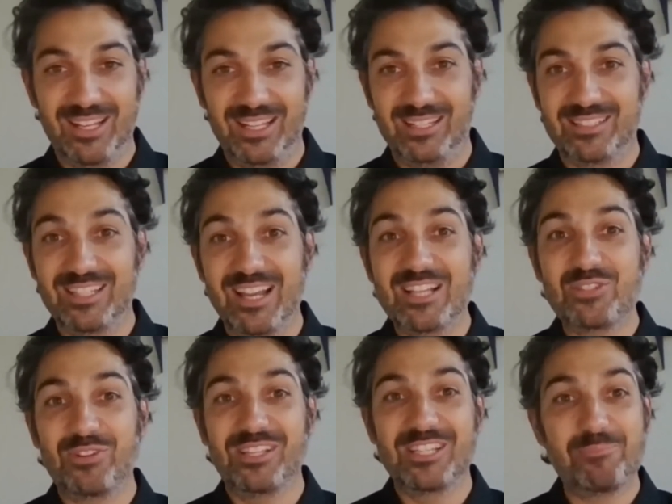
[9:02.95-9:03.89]
And tonight's
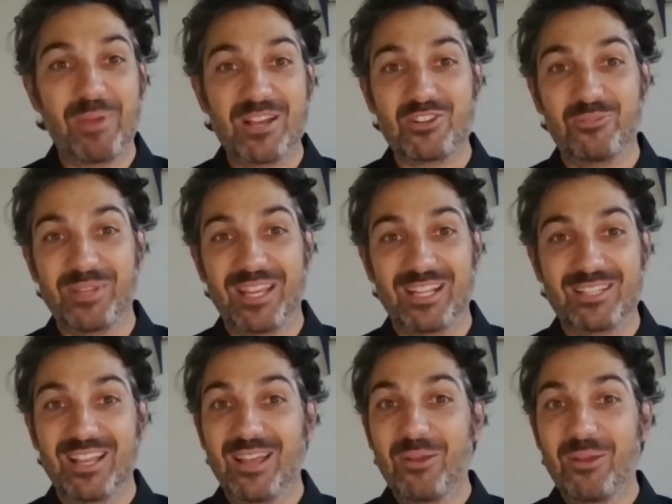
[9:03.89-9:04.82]
really special because,
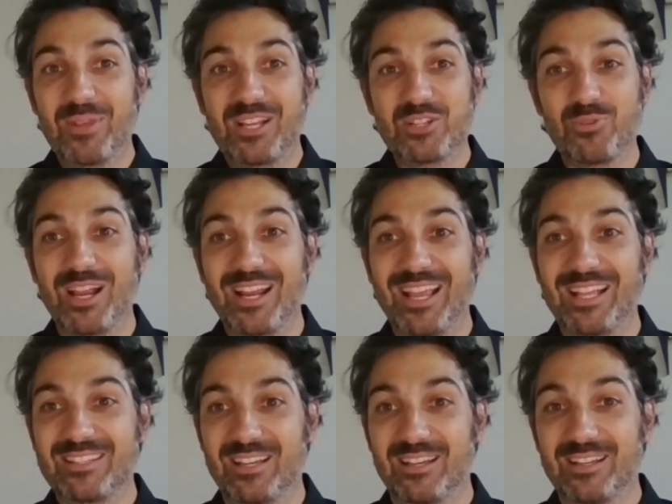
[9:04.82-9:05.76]
because we're going to
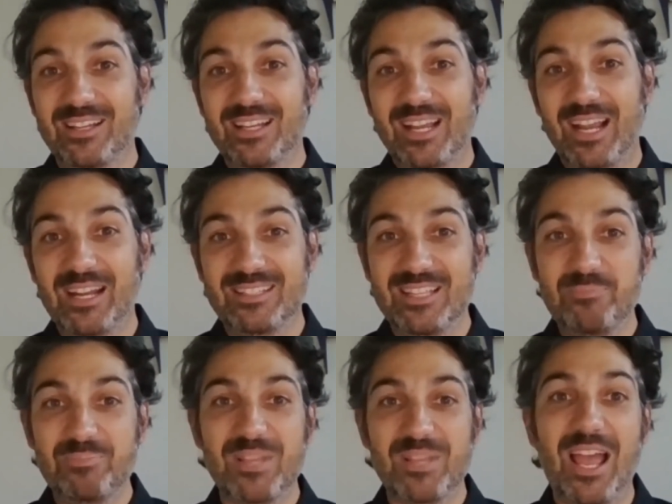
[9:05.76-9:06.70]
get to kind of
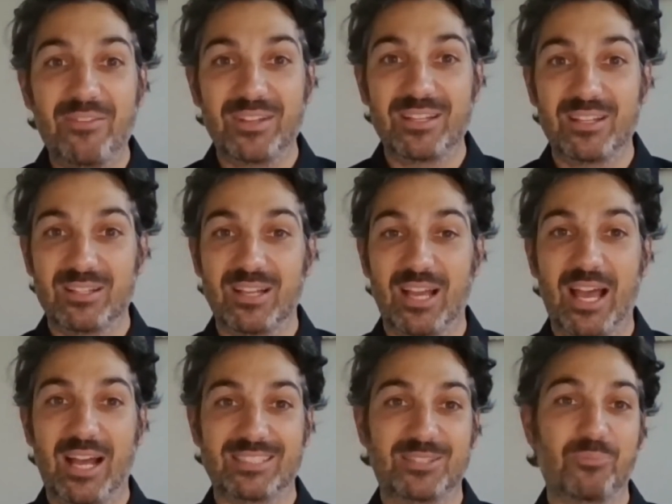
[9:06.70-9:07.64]
deep dive into
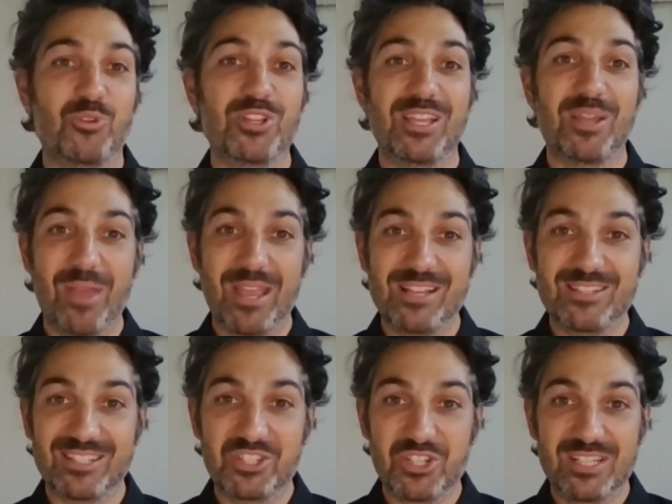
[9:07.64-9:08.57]
uh, some really
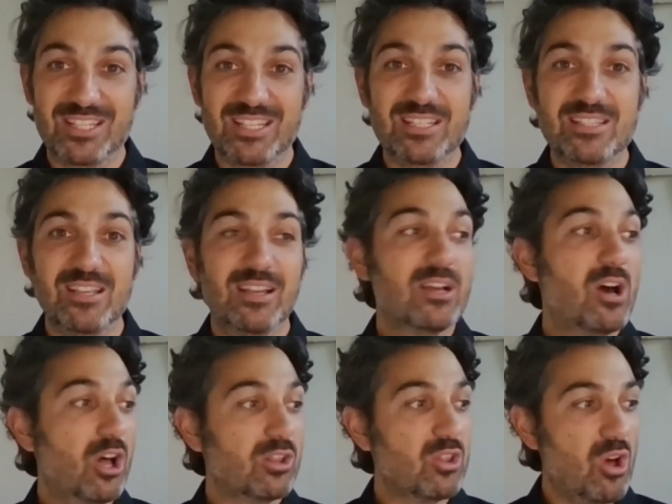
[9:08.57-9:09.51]
amazing cheeses
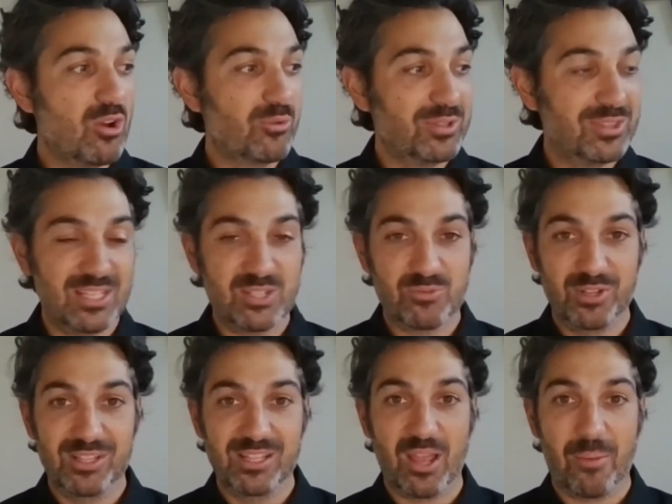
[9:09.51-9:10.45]
along with these
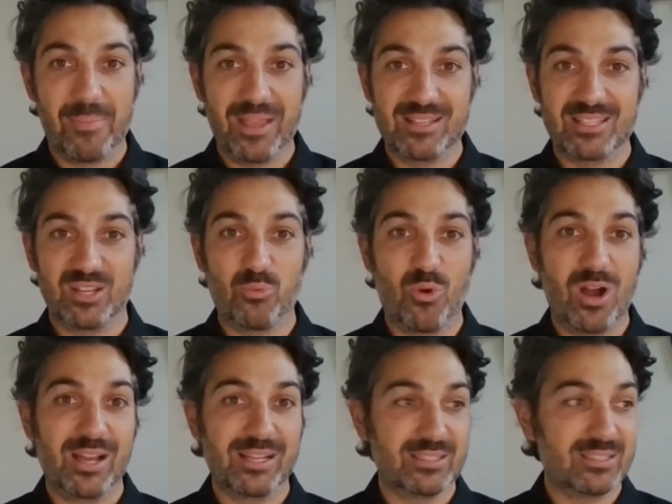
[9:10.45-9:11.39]
really amazing
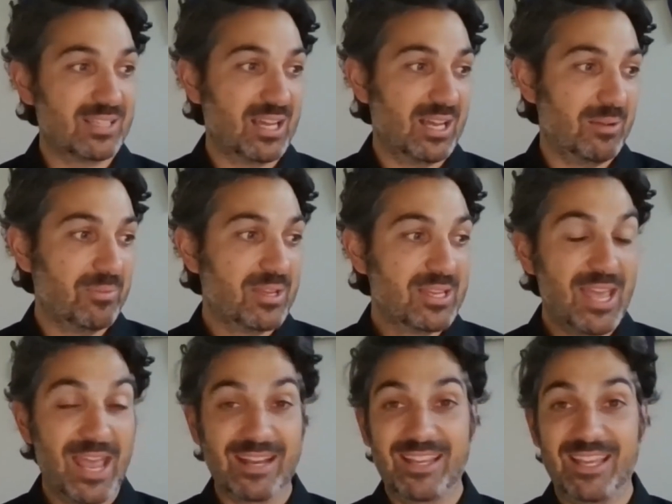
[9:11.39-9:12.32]
wines. Um,
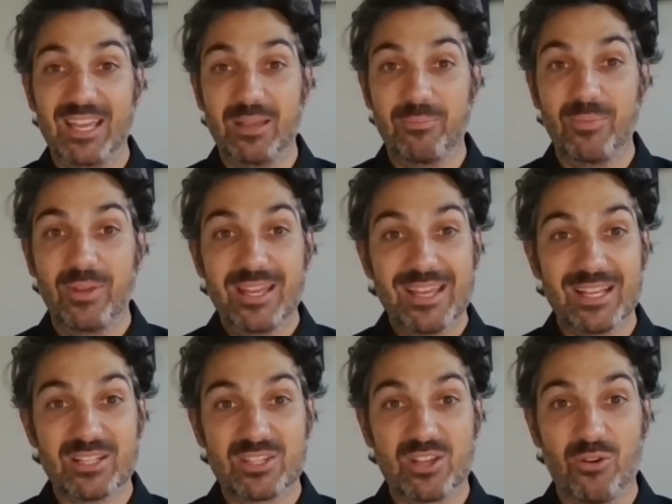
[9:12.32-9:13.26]
and Kim
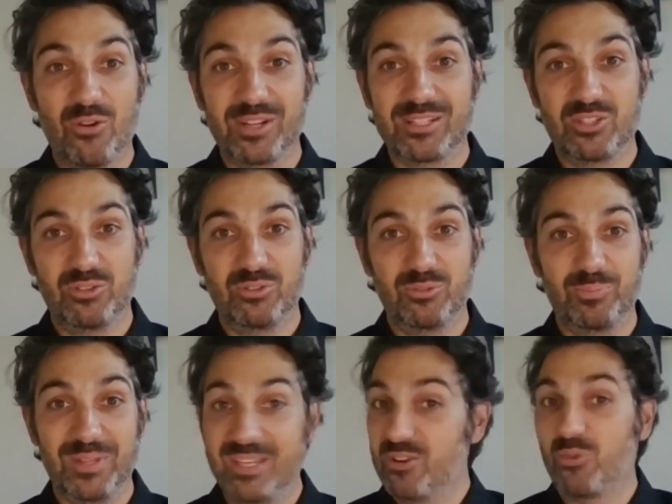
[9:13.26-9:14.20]
is going to
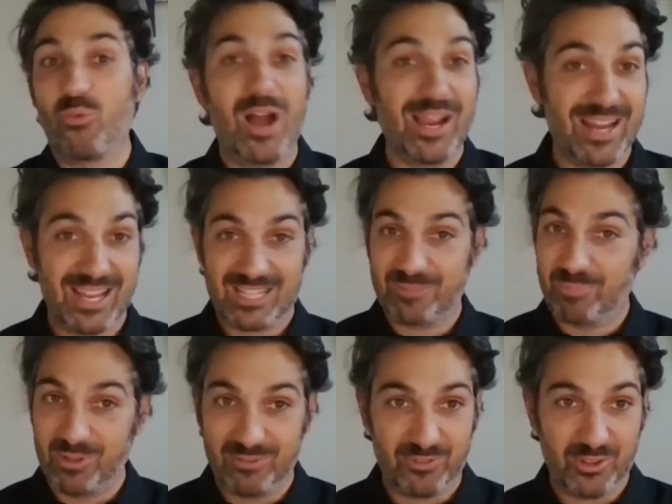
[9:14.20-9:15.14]
be your wine mm-hmm.
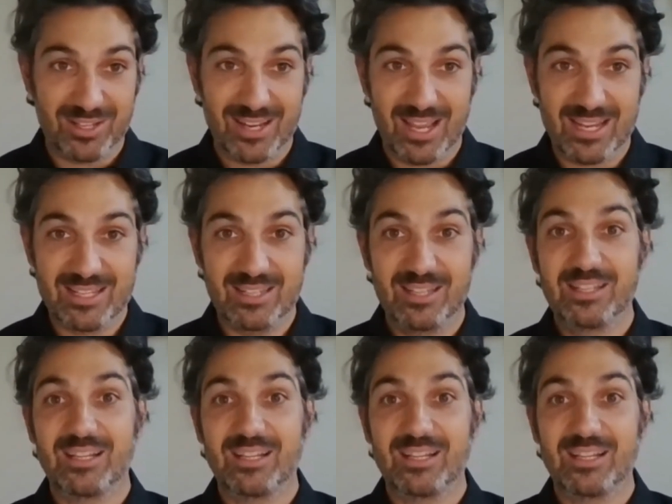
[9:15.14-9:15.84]
expert for the night.